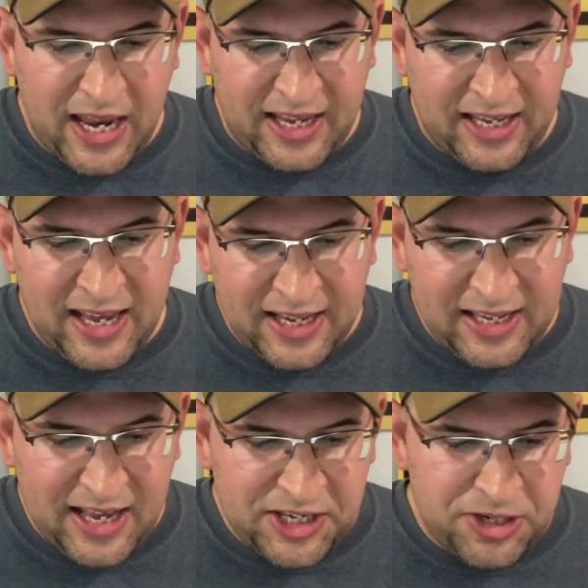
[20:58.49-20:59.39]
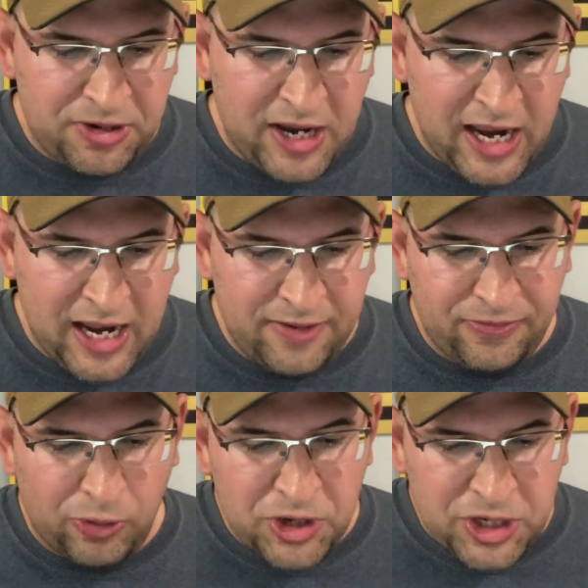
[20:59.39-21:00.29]
a kick yesterday,
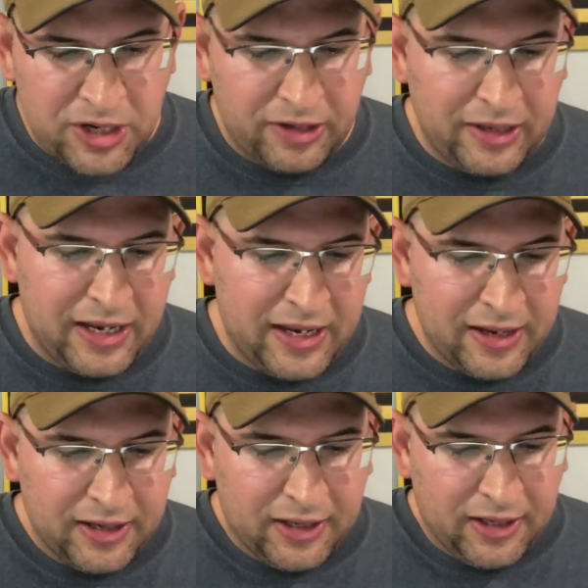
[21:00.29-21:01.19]
unfortunately.